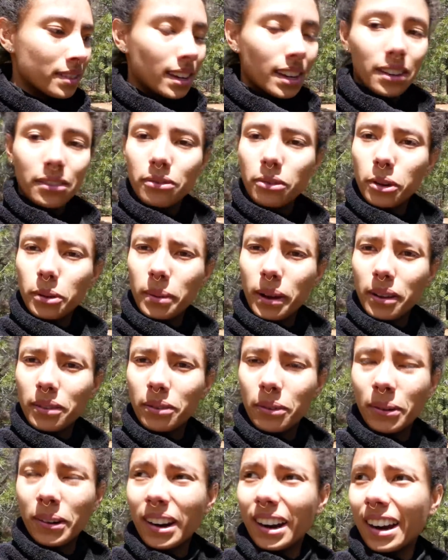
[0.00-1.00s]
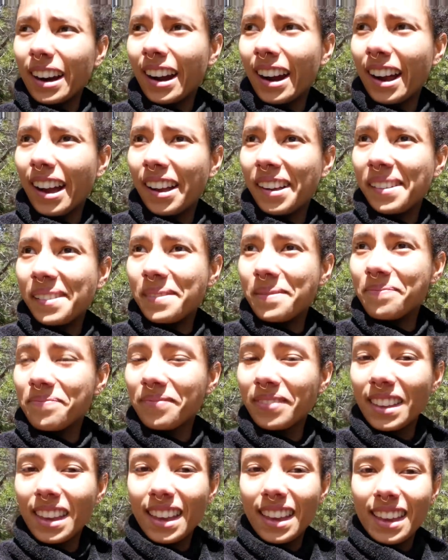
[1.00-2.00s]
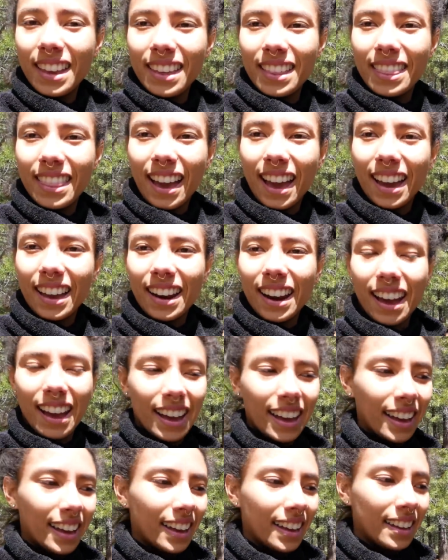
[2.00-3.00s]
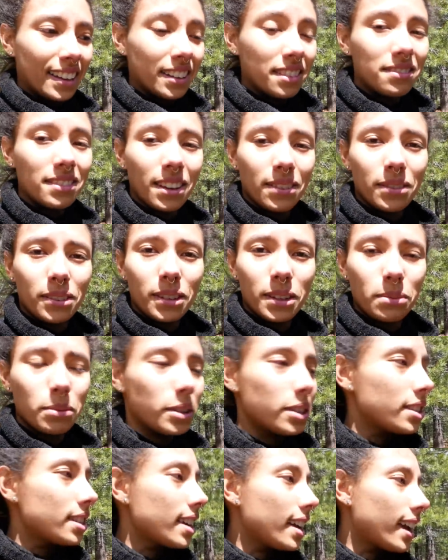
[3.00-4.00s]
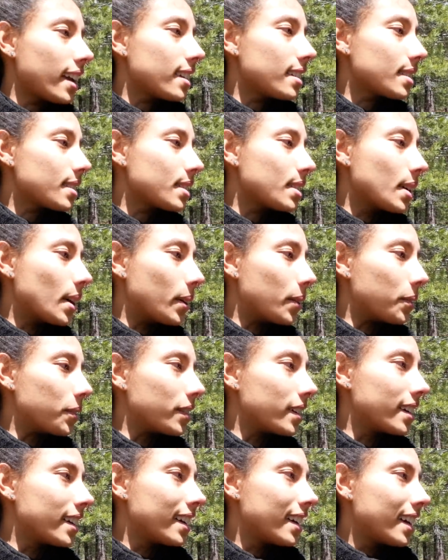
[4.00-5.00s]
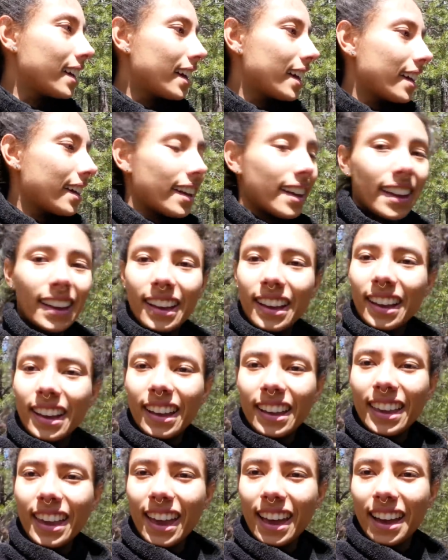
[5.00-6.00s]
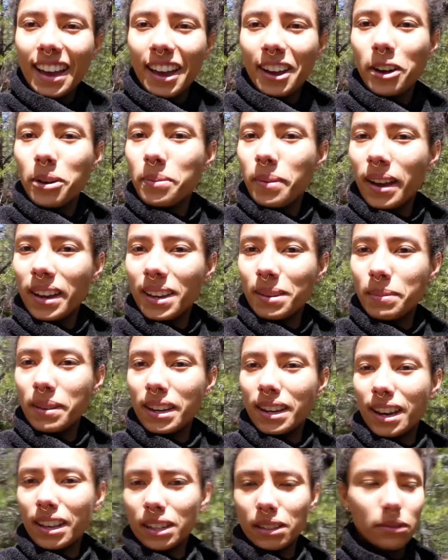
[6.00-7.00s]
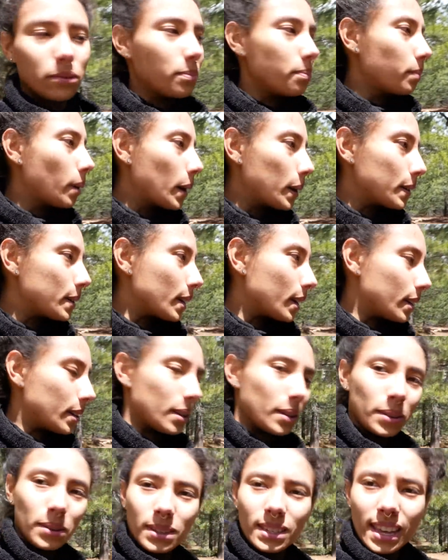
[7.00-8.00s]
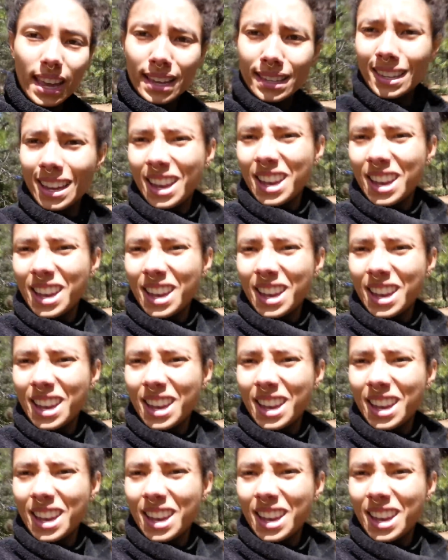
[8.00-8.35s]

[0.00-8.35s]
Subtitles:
a 4x4 that I definitely appreciate. So yeah, I hope I can be another person who says,